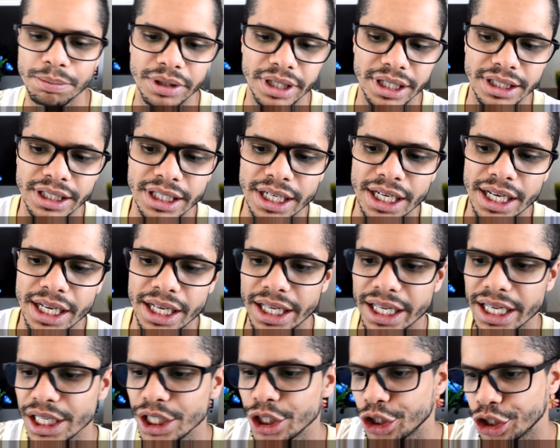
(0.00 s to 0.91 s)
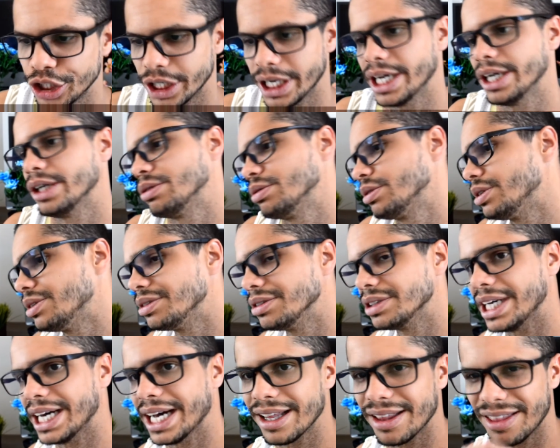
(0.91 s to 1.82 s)
But in
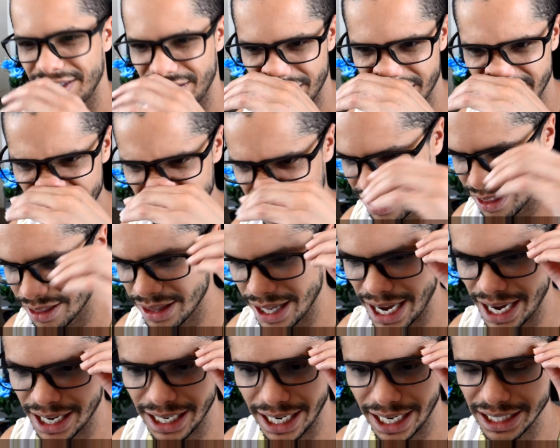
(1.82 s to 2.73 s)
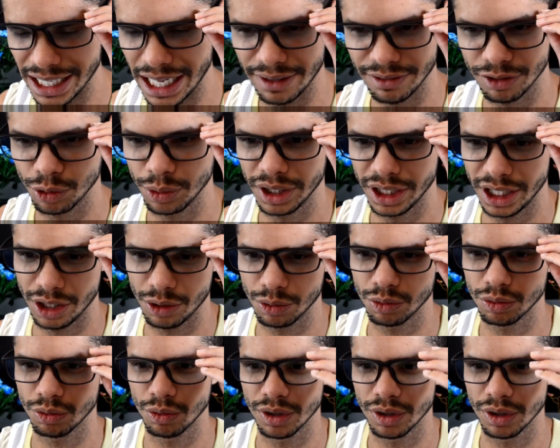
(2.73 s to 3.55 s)
general, I think that I never really